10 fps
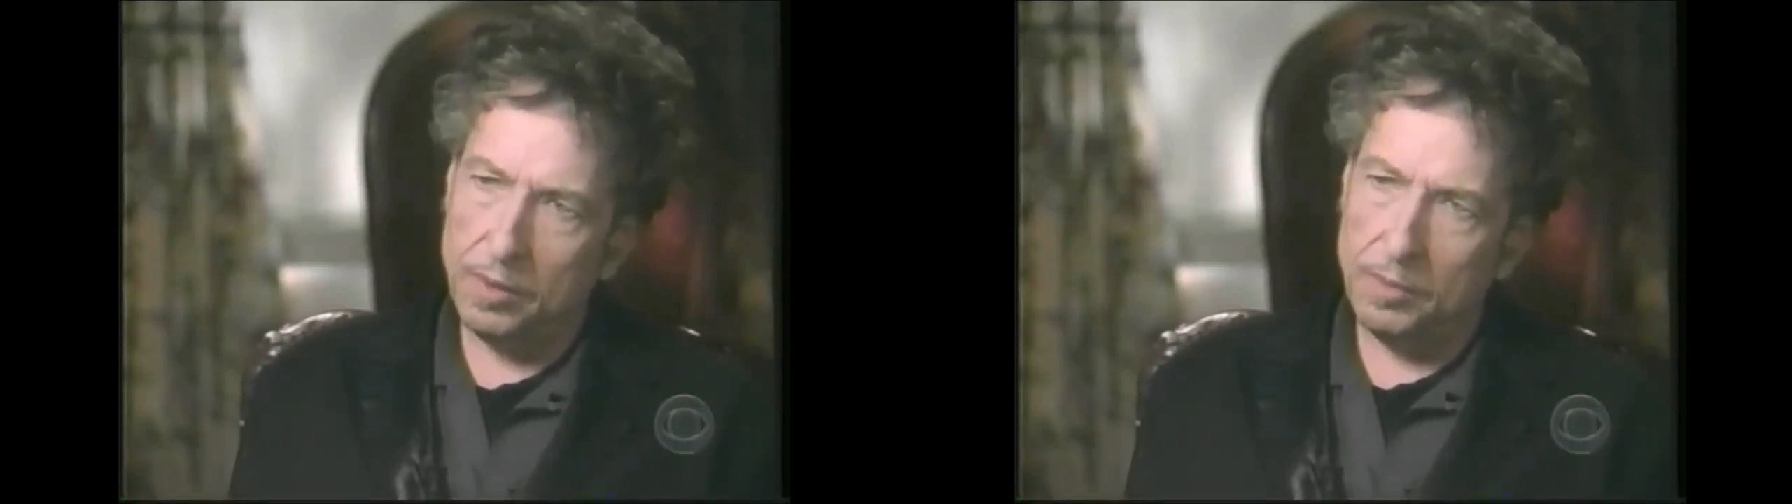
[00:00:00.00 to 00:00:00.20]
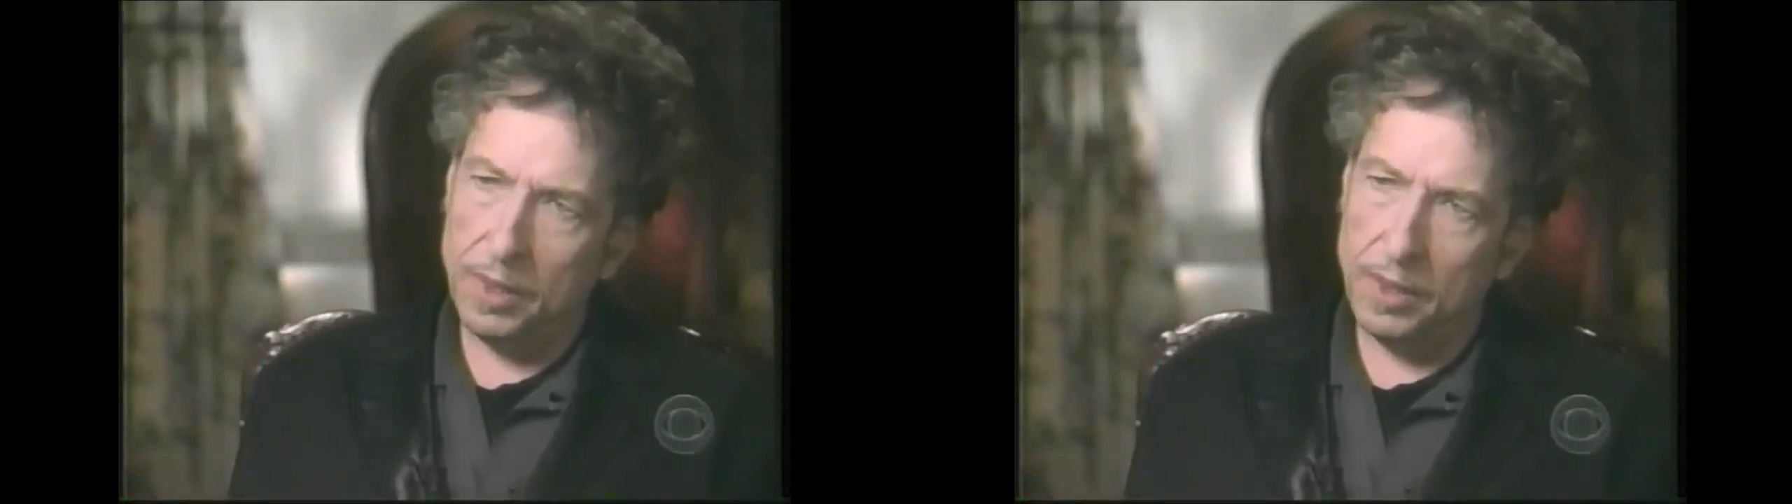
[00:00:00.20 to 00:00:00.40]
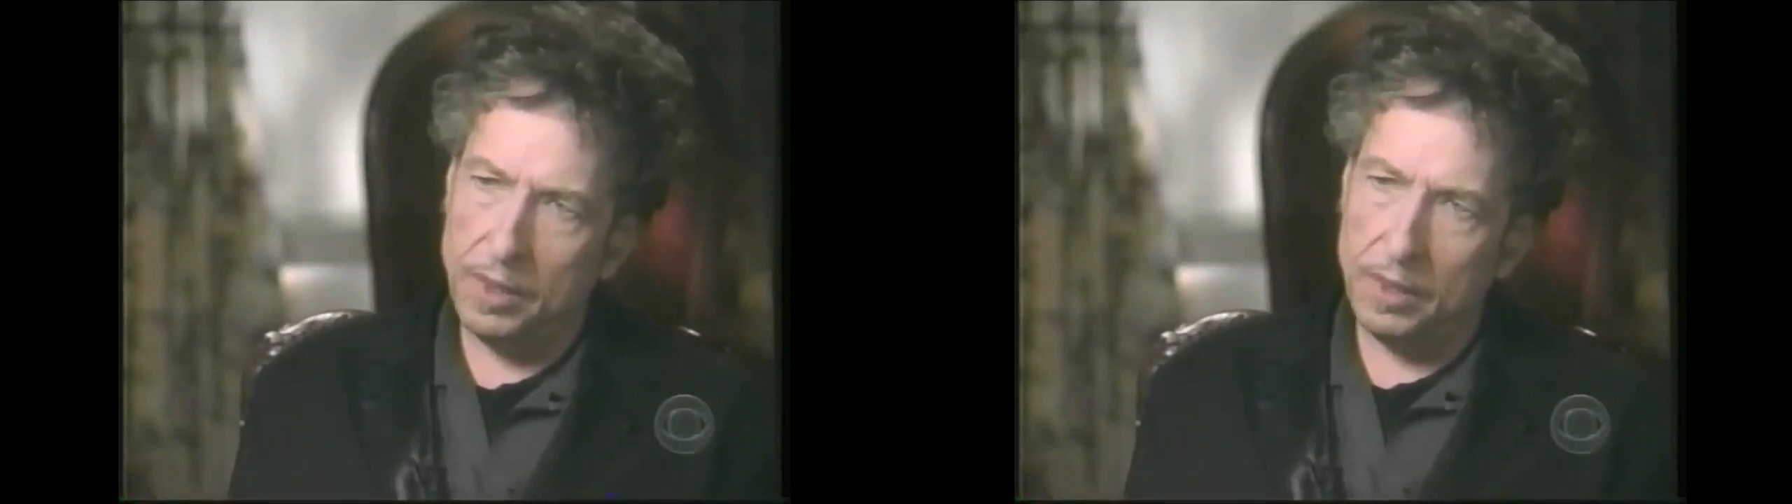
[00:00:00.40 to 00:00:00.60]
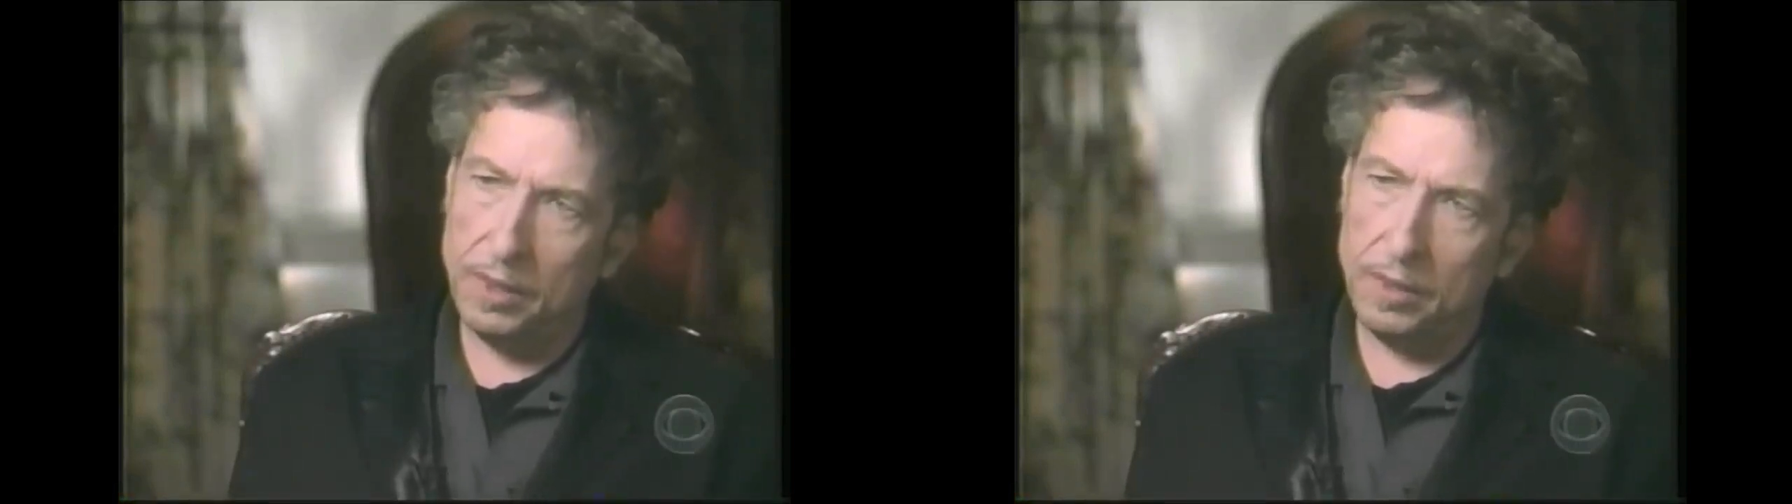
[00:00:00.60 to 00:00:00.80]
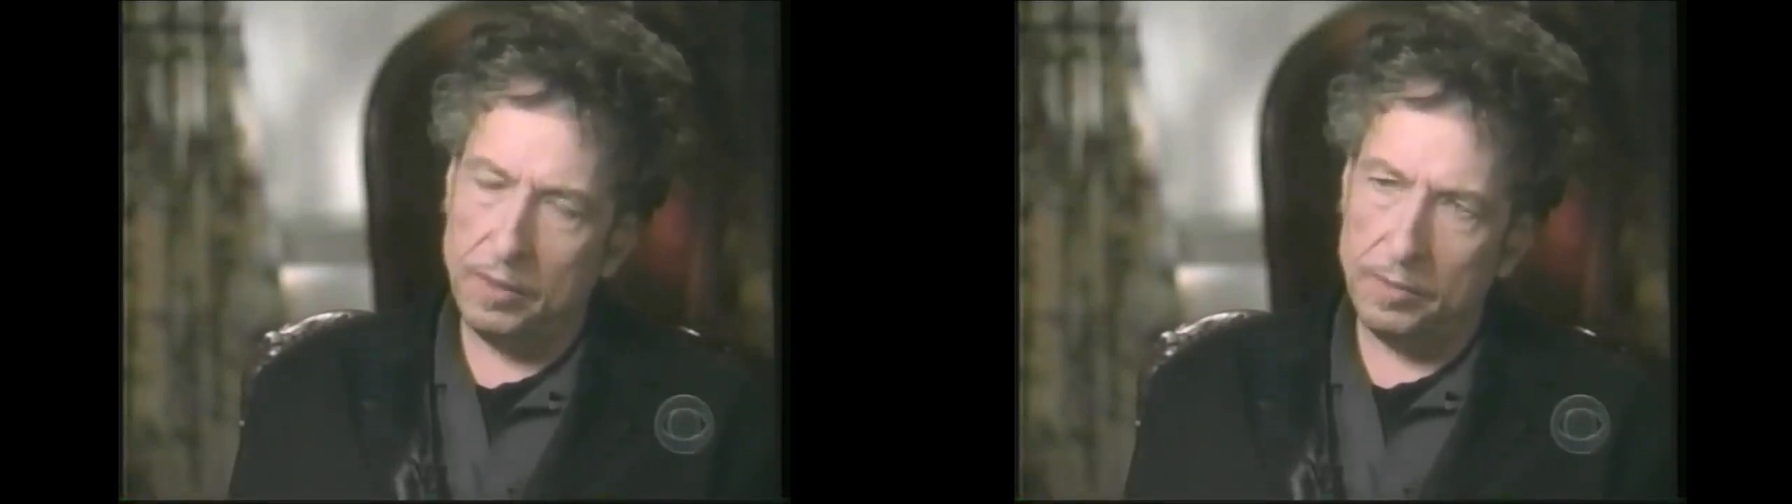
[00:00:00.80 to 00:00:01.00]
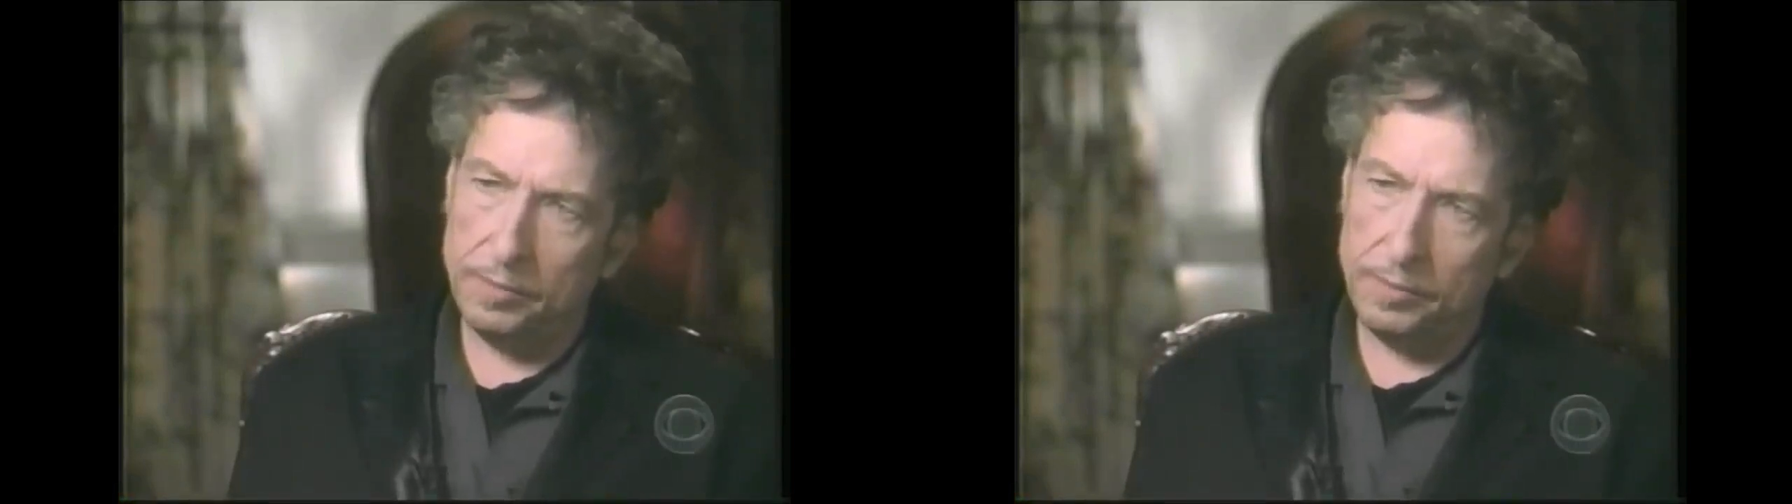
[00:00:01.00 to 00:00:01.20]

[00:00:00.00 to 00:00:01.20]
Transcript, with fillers: up my end.